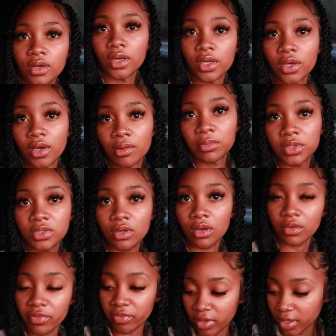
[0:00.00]
Okay, I'm gonna
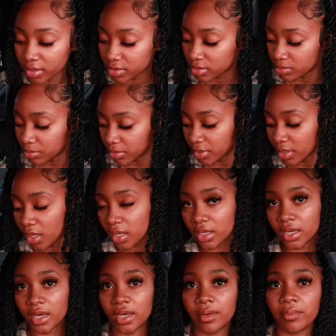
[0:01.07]
talk fast, but I
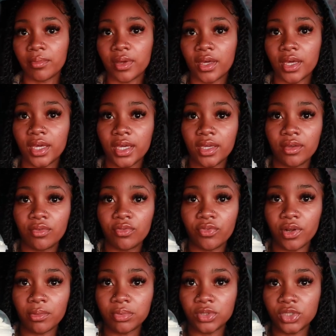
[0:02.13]
got my
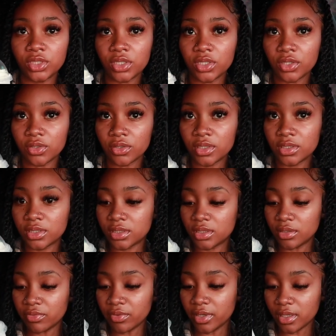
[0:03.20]
Frappuccino. This is
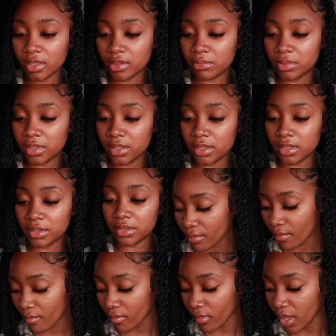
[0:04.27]
the vanilla
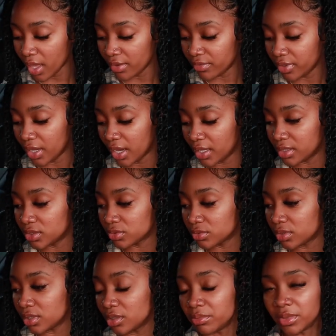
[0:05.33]
bean. I haven't had this
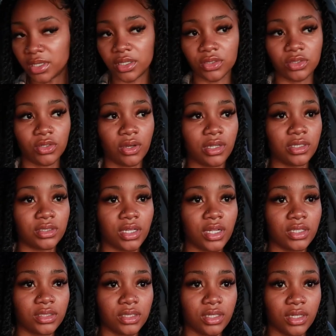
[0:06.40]
one in a minute, so I
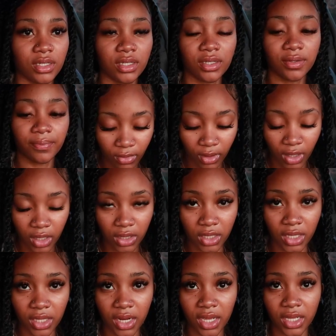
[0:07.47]
decided to get it. And
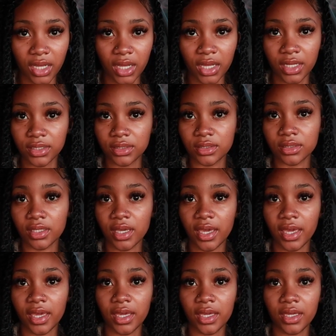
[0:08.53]
then I got
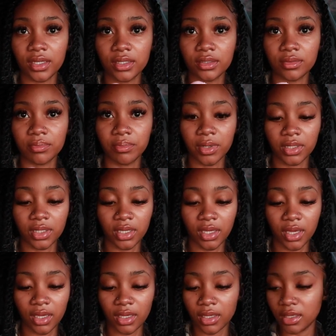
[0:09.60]
a birthday
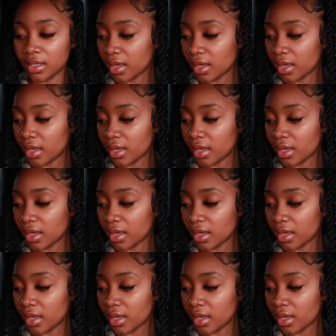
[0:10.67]
cake,